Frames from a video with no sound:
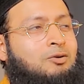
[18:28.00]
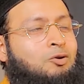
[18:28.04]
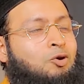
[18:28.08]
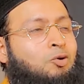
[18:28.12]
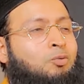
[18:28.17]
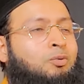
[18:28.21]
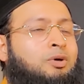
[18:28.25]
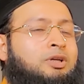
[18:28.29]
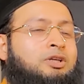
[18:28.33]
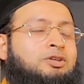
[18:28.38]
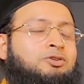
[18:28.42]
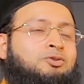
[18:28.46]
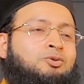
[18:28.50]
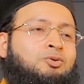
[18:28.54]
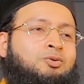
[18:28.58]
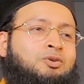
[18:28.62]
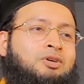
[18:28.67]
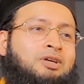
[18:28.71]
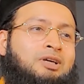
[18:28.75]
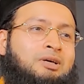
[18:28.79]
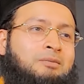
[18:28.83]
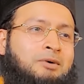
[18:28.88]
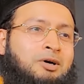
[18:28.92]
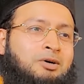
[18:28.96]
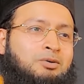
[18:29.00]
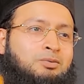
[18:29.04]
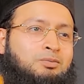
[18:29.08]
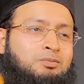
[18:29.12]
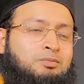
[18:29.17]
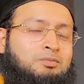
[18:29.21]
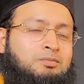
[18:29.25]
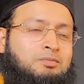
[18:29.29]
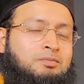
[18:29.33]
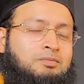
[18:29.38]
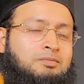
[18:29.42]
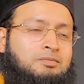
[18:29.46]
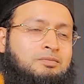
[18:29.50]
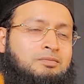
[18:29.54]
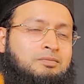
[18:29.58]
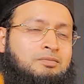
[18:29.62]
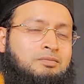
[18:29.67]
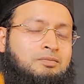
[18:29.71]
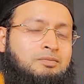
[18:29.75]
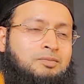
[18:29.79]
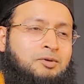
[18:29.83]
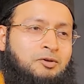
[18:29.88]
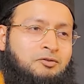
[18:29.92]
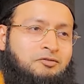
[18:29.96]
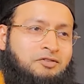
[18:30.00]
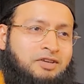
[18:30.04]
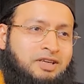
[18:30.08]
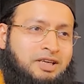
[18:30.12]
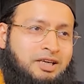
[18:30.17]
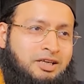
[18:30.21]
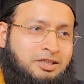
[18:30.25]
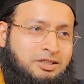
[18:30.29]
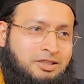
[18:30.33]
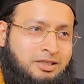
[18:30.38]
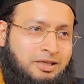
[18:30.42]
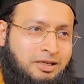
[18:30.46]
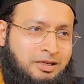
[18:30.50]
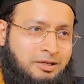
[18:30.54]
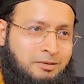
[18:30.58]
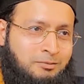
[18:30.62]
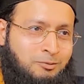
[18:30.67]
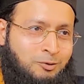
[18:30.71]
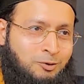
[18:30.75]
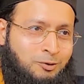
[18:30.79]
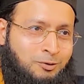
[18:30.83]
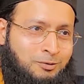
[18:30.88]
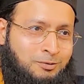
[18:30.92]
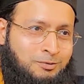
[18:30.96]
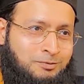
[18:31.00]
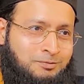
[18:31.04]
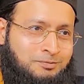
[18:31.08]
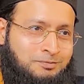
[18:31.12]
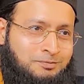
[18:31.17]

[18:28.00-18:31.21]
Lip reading: no one is talking about purification anymore.